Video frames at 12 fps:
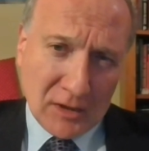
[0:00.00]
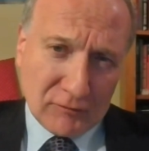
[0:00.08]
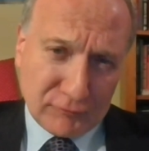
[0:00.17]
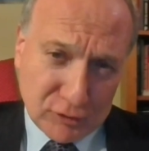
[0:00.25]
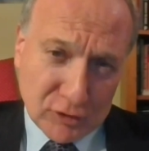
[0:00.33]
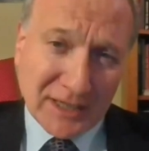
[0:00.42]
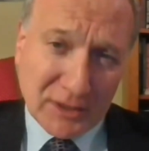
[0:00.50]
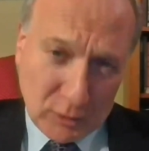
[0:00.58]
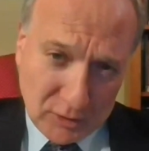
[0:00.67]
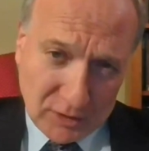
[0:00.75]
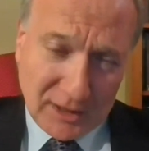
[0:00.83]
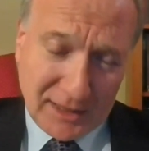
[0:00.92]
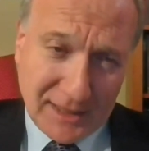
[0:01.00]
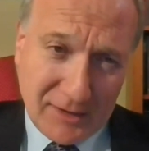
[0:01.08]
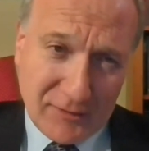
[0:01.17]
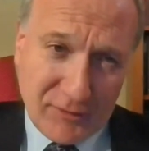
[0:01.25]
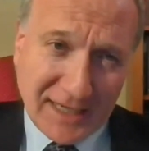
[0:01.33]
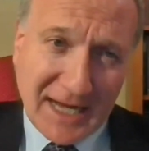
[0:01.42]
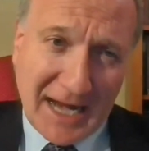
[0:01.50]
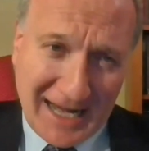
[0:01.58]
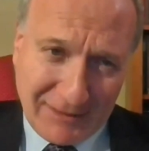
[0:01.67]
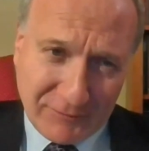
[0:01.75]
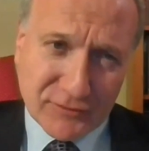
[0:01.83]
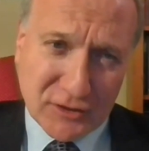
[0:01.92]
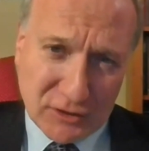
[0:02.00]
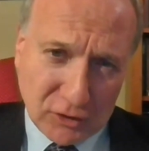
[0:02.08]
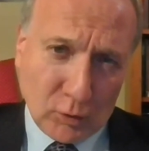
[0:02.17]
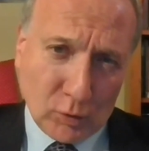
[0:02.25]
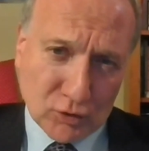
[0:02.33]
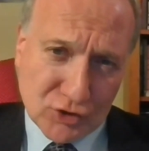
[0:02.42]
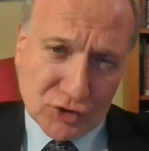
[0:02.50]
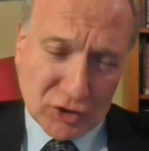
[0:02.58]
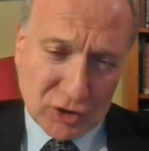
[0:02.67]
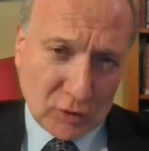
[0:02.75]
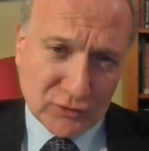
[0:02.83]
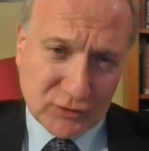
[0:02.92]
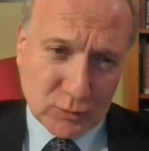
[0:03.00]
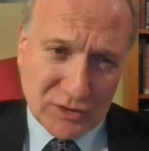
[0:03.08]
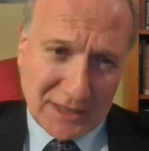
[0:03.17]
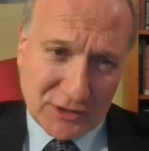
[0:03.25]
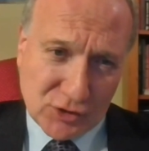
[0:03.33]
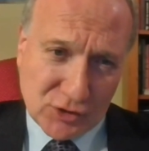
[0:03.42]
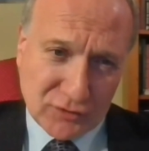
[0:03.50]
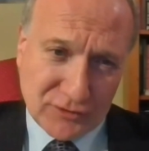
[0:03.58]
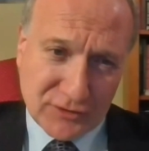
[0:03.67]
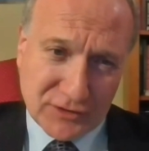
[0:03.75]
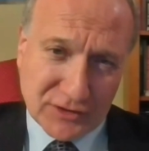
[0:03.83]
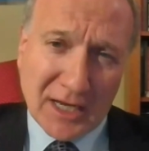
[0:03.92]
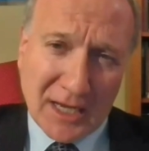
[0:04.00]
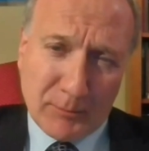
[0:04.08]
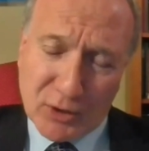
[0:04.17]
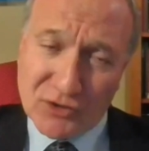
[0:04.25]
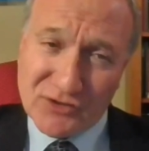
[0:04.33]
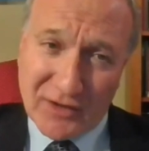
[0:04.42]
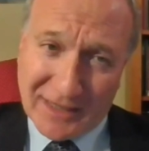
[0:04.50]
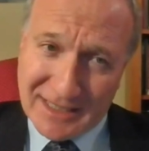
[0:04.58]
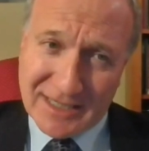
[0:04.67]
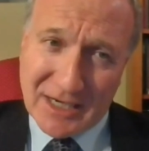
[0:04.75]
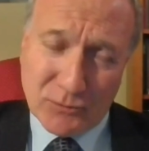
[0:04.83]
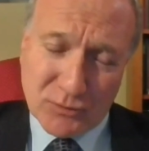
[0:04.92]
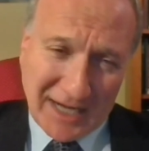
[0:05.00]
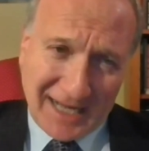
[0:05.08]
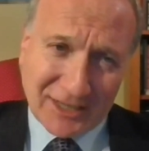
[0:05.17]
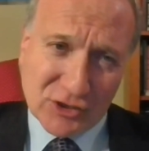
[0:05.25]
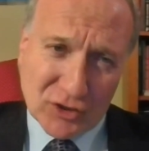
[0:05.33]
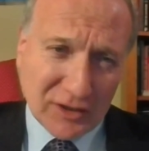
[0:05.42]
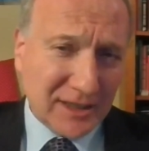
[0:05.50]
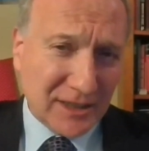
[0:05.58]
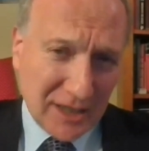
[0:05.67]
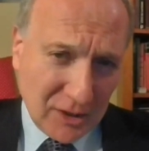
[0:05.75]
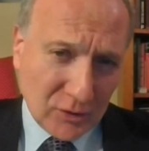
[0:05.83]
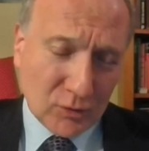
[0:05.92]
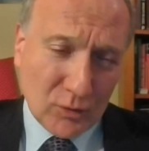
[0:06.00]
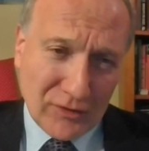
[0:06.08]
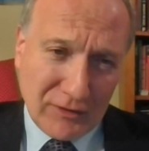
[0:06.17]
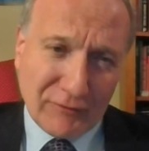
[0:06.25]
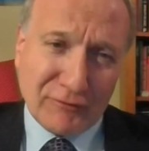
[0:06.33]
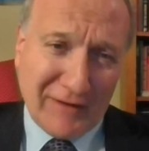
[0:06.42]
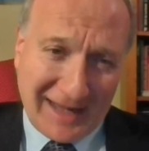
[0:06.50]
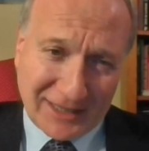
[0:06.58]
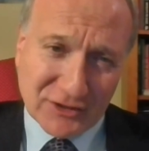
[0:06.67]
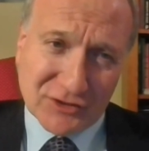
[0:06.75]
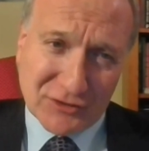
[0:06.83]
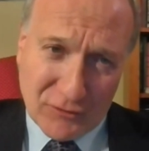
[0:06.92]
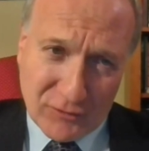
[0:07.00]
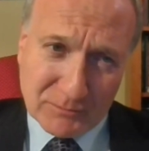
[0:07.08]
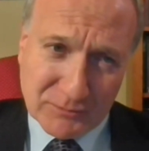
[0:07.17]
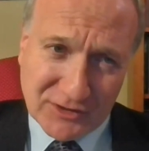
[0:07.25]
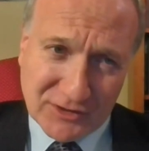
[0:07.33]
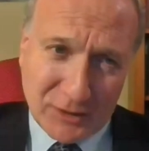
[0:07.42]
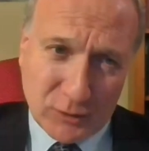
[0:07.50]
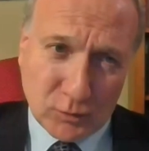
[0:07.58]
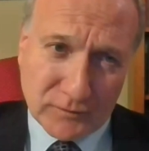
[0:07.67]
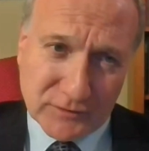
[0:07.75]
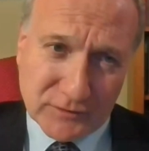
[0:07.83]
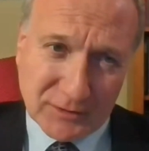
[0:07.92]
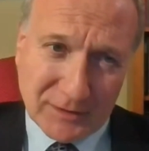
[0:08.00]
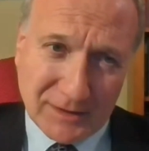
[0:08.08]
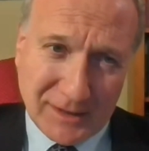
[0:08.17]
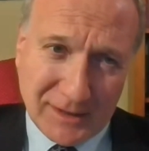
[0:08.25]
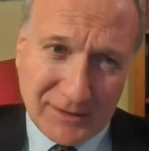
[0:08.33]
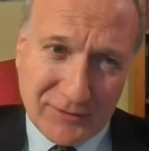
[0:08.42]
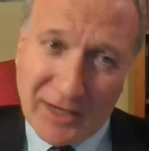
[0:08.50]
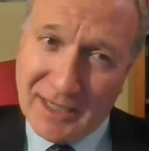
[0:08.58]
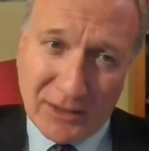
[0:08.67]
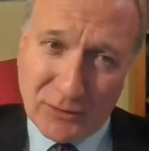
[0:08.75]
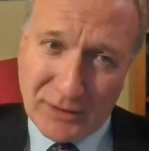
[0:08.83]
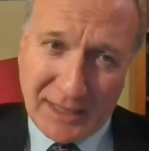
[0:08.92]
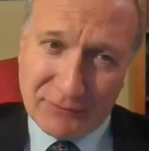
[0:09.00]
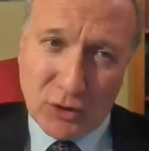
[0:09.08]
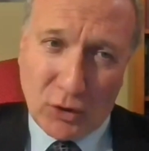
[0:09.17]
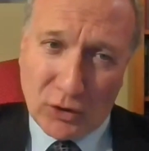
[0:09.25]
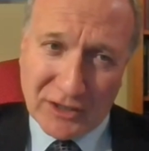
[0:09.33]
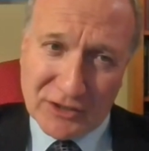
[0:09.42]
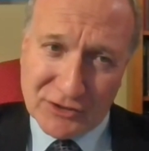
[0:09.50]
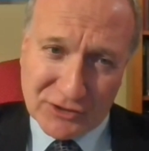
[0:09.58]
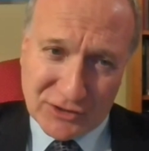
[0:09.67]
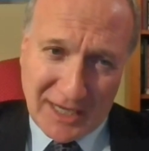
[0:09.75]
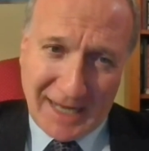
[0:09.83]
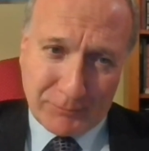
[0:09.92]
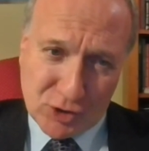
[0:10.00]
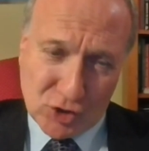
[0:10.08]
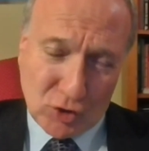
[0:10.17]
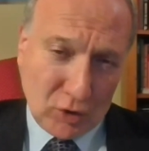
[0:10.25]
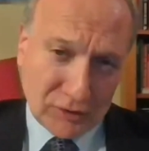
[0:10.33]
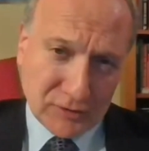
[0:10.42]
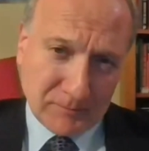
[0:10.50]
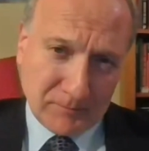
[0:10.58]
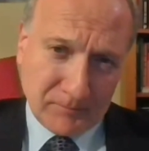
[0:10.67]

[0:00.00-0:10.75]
Frequently, they have to launch consultations because they don't actually know the facts themselves. They only have got a snapshot.